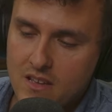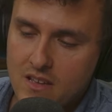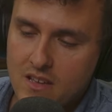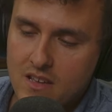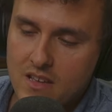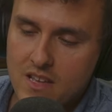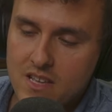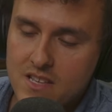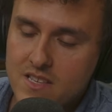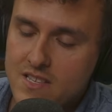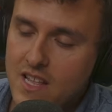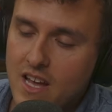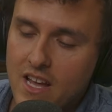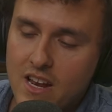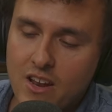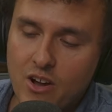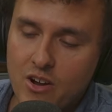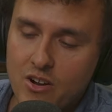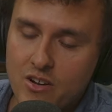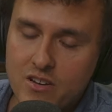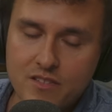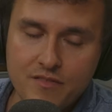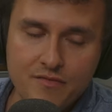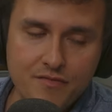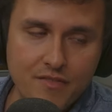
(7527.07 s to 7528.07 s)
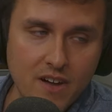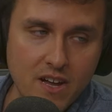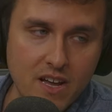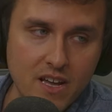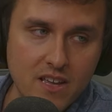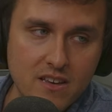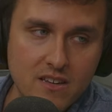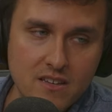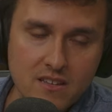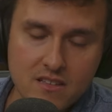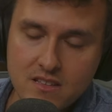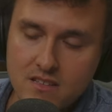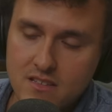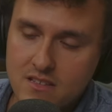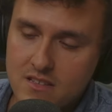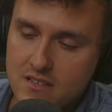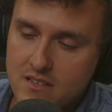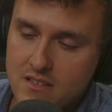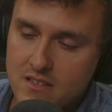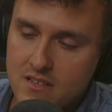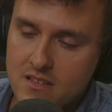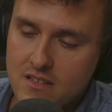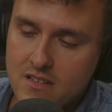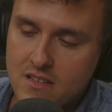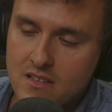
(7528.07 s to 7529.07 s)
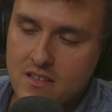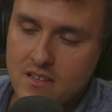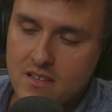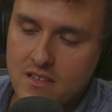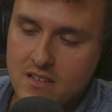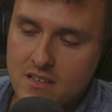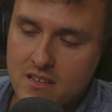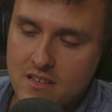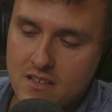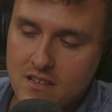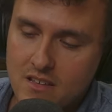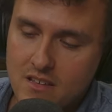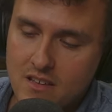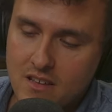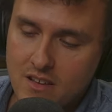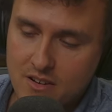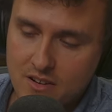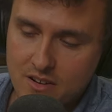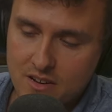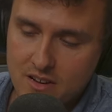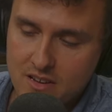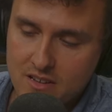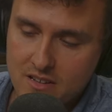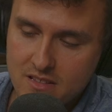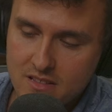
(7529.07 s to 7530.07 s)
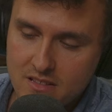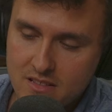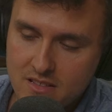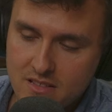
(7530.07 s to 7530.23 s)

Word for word: It's not hard to find. All right?